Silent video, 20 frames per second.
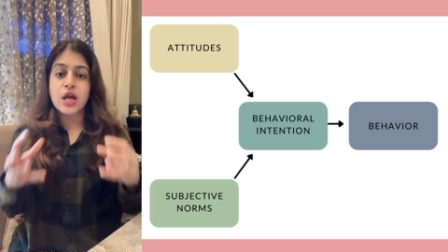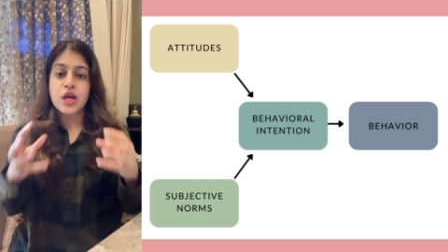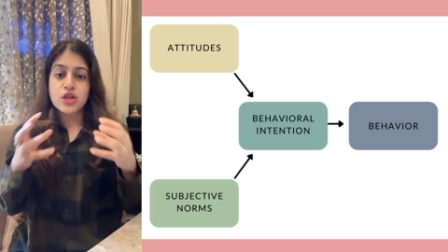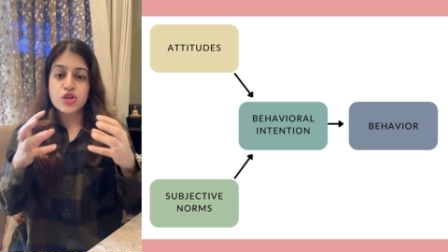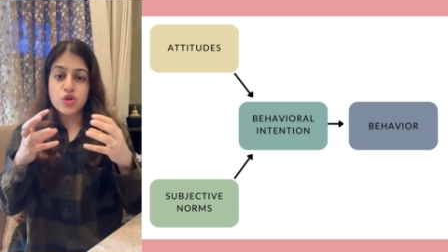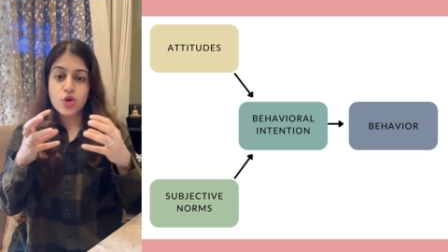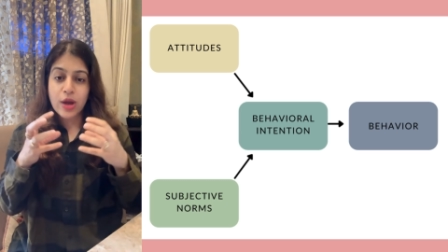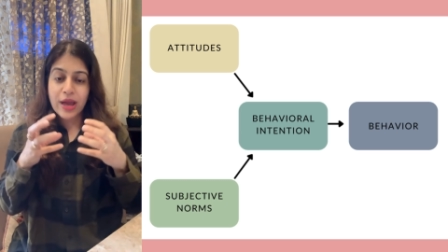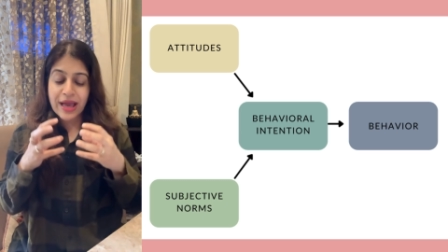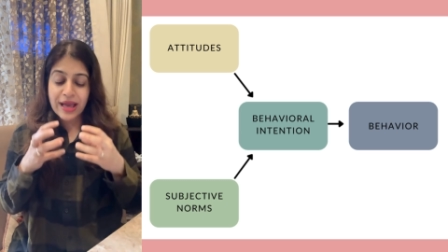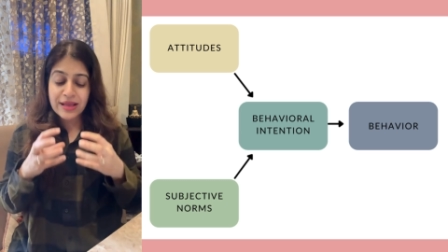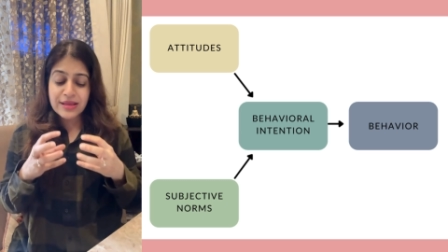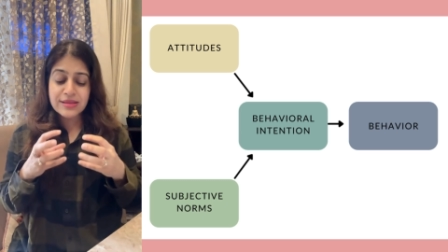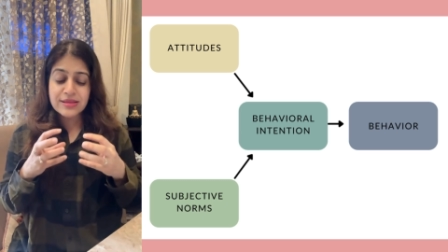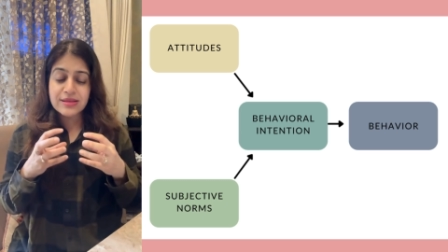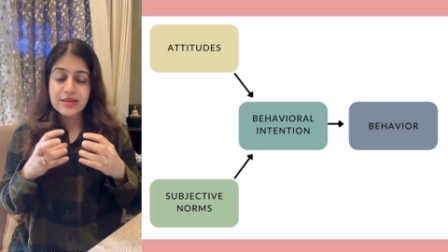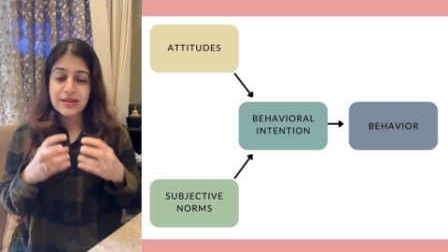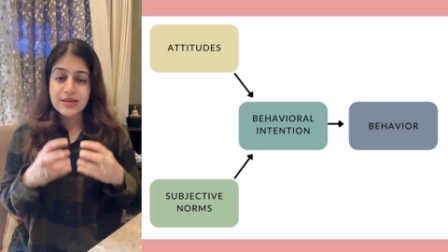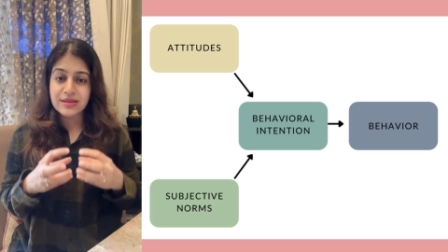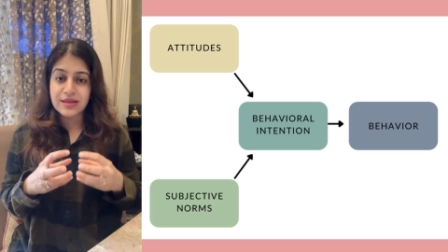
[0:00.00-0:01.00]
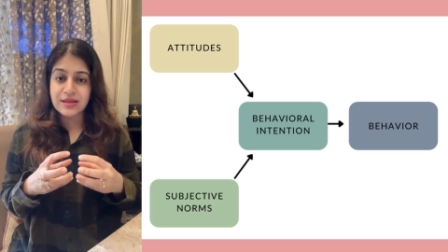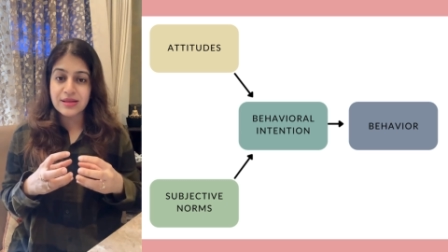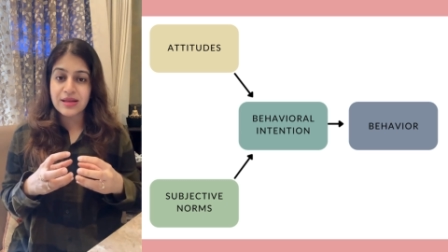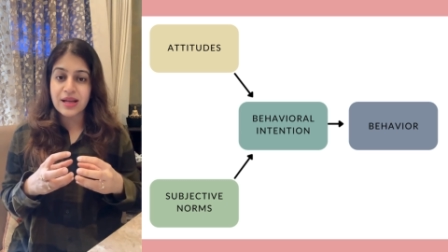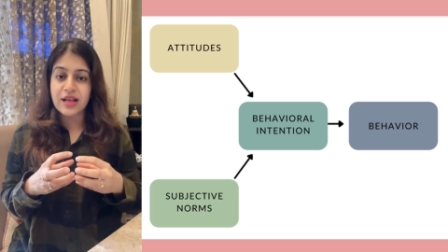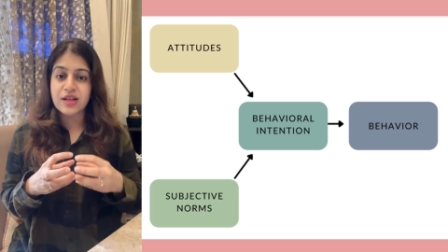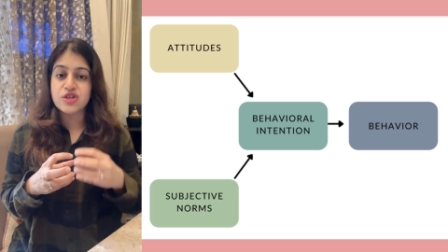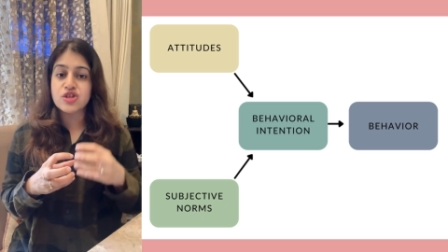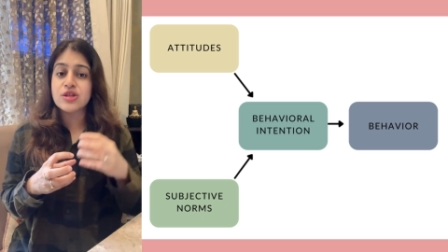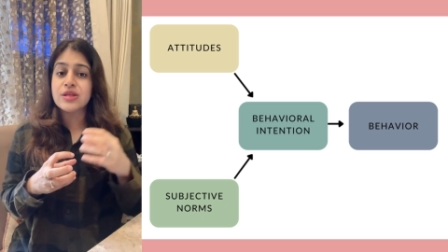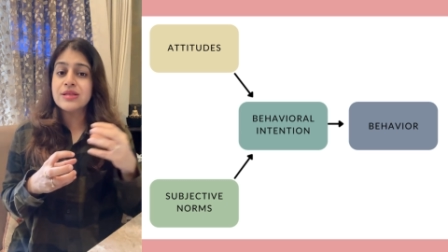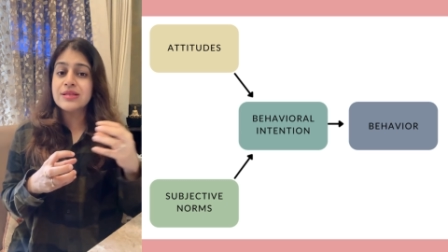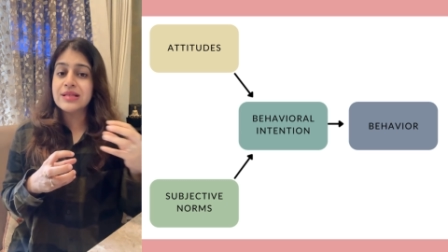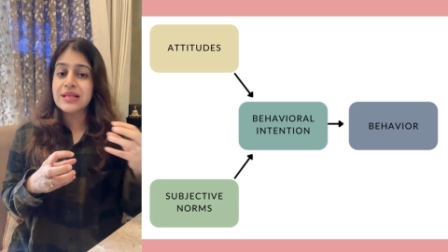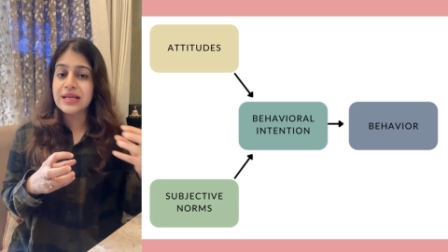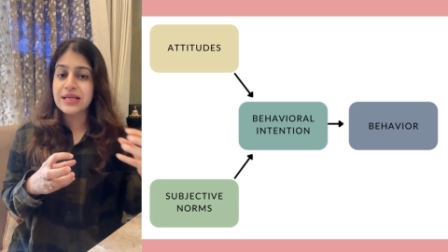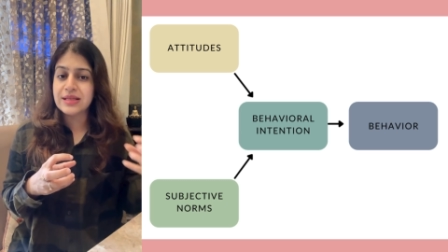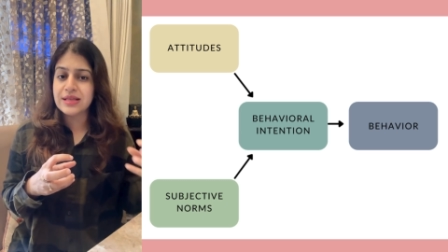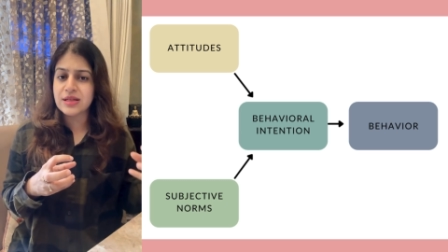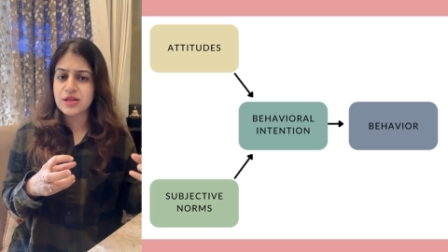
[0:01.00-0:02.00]
So, hence this intention is
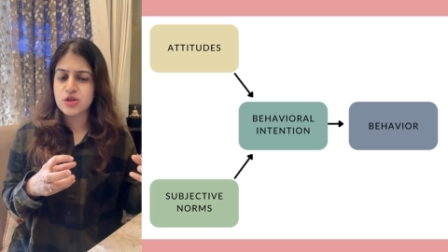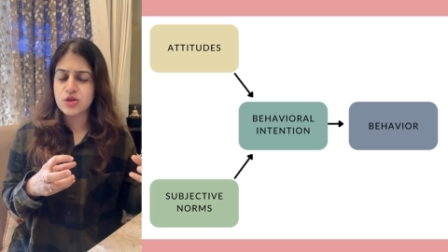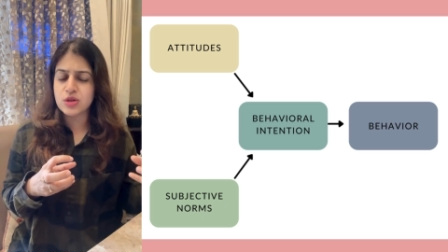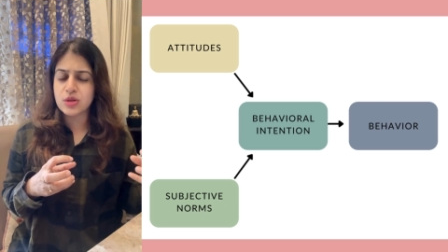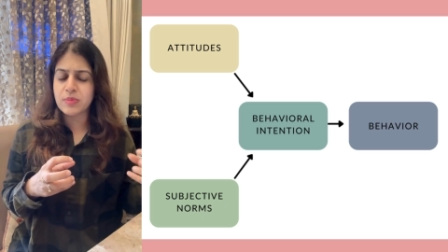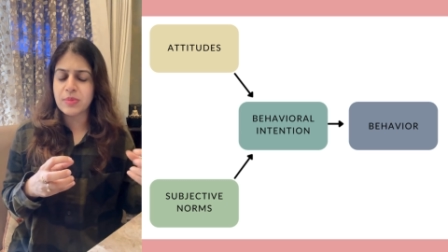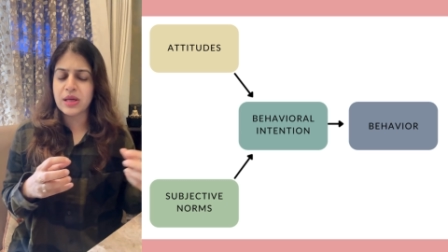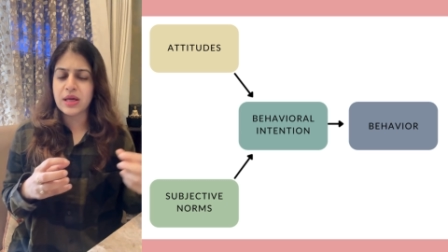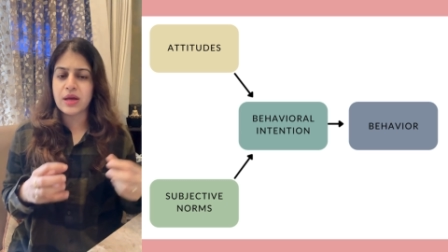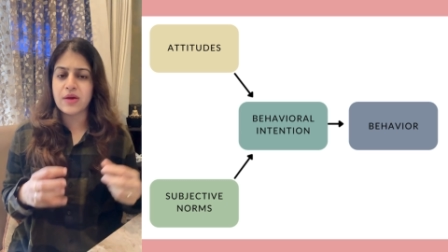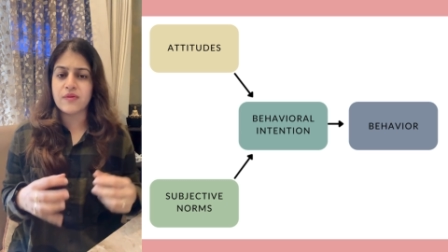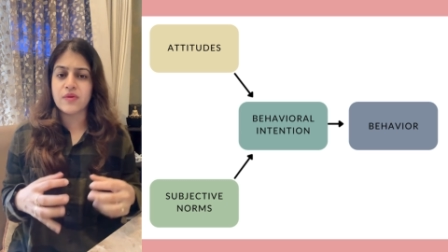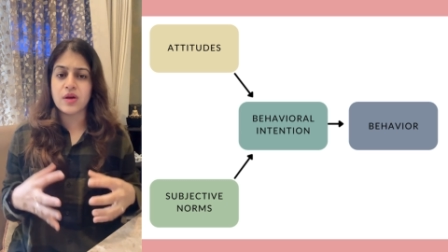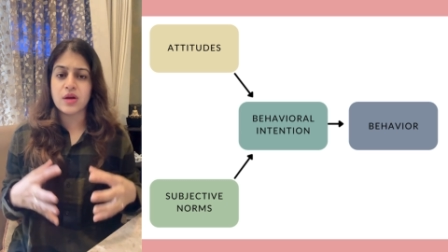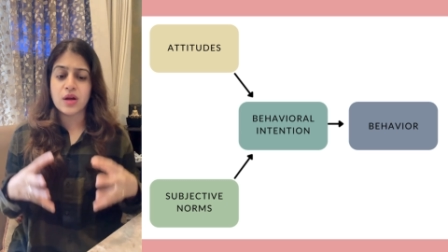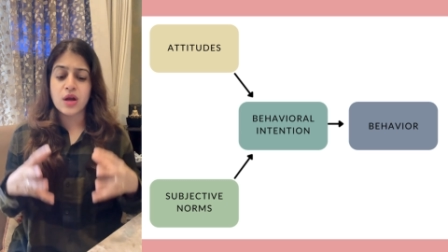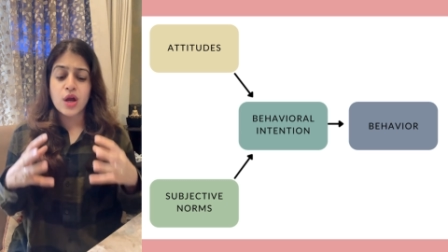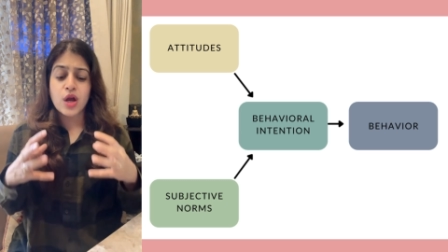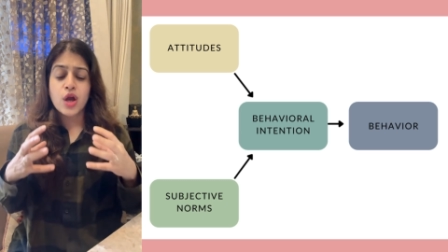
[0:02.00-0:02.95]
leading to the behavior.